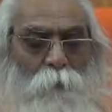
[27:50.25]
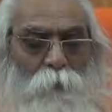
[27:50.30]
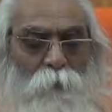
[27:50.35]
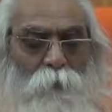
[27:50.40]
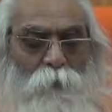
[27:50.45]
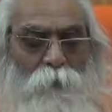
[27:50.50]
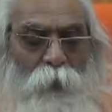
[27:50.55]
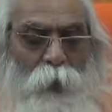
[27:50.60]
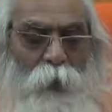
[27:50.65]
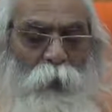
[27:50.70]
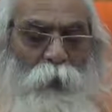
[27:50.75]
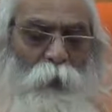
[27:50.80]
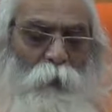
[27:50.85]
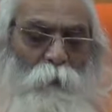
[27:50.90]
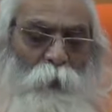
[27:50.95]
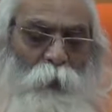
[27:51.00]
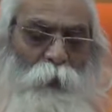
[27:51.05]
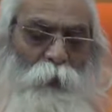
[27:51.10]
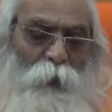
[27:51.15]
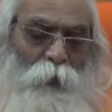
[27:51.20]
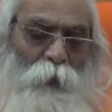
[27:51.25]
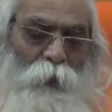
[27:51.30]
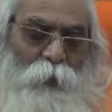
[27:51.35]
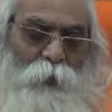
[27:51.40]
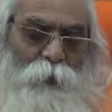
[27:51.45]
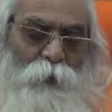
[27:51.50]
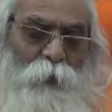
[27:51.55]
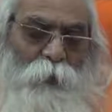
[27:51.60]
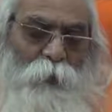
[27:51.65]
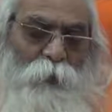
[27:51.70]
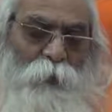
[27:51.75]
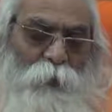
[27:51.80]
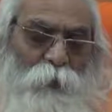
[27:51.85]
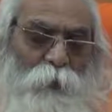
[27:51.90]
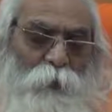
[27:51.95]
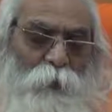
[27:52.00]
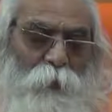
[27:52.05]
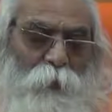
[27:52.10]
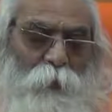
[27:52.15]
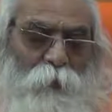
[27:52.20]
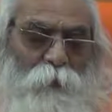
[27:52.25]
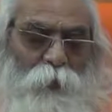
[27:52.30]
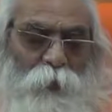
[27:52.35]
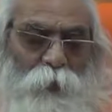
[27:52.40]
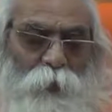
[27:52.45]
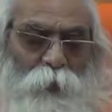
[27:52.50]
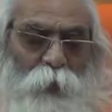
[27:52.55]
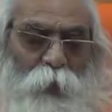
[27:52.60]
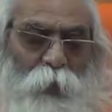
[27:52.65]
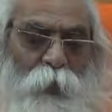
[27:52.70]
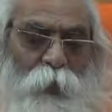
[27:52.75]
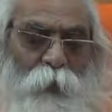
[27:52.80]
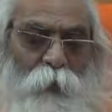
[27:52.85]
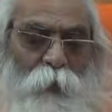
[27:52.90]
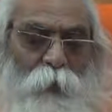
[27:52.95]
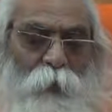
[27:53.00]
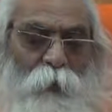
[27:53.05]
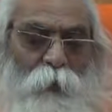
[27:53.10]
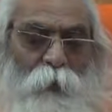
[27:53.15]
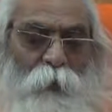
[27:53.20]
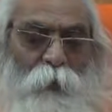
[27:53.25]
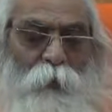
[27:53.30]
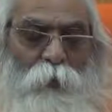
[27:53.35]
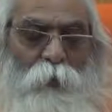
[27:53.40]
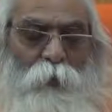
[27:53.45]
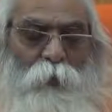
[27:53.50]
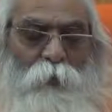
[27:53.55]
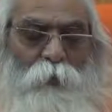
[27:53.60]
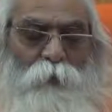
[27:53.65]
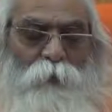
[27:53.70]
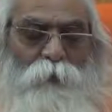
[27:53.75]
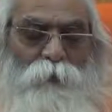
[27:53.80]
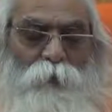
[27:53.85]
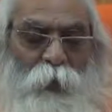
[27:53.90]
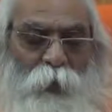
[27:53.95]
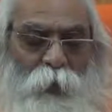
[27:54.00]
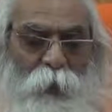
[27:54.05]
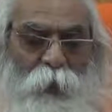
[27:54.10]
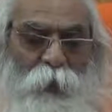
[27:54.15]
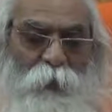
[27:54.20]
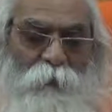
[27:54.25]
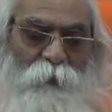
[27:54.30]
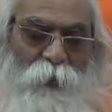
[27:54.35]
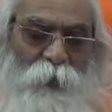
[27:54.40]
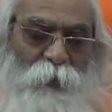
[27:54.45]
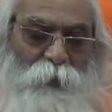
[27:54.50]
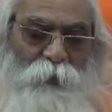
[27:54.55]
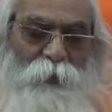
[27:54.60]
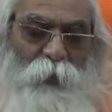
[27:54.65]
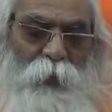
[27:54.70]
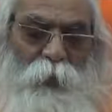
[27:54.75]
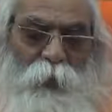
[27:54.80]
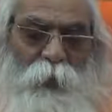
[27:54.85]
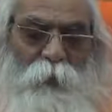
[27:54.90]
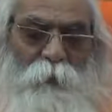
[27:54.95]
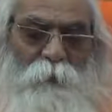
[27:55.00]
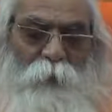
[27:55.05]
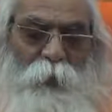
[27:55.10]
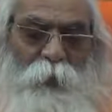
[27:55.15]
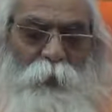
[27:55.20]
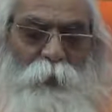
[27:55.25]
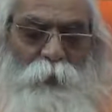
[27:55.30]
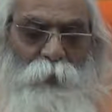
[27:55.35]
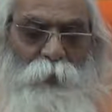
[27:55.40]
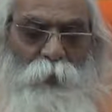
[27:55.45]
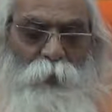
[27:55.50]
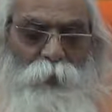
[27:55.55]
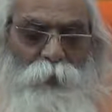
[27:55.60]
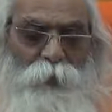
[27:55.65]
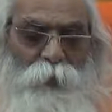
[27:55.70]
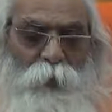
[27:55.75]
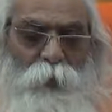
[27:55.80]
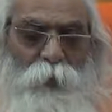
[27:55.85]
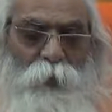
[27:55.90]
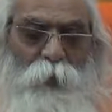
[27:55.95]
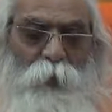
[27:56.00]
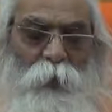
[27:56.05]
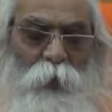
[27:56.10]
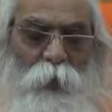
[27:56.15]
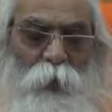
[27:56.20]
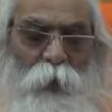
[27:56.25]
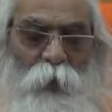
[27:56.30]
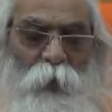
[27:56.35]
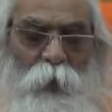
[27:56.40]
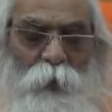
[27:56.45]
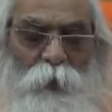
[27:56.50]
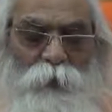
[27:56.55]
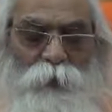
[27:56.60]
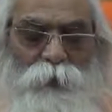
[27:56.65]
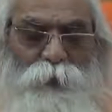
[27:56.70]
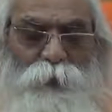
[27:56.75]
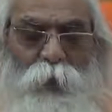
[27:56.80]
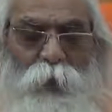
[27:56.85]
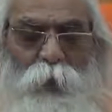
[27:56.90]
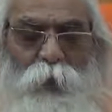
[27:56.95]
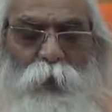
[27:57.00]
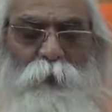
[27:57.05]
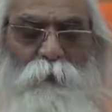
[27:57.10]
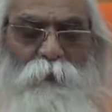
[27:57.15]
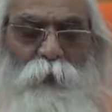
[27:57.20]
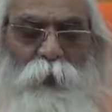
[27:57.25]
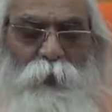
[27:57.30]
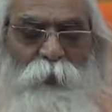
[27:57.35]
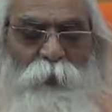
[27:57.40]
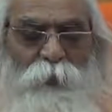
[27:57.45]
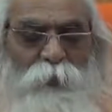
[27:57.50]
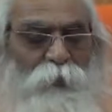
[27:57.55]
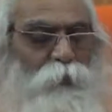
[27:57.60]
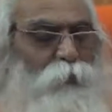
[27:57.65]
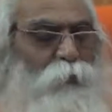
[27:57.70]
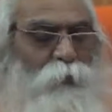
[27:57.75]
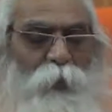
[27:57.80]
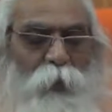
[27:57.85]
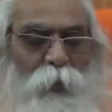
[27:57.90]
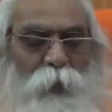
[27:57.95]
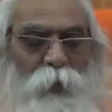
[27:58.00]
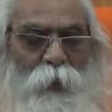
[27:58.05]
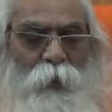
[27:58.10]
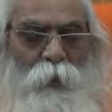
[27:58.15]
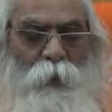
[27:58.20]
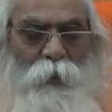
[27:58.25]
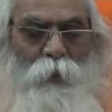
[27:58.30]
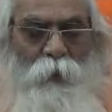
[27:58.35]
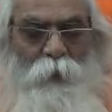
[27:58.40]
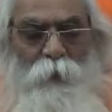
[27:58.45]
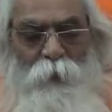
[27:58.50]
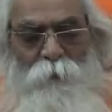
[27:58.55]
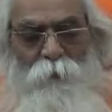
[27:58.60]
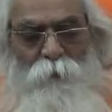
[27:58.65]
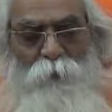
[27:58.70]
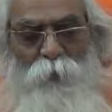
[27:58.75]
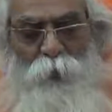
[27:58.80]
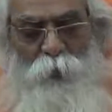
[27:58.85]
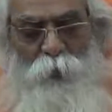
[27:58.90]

work meditation, with the second by second meditation, and second by second we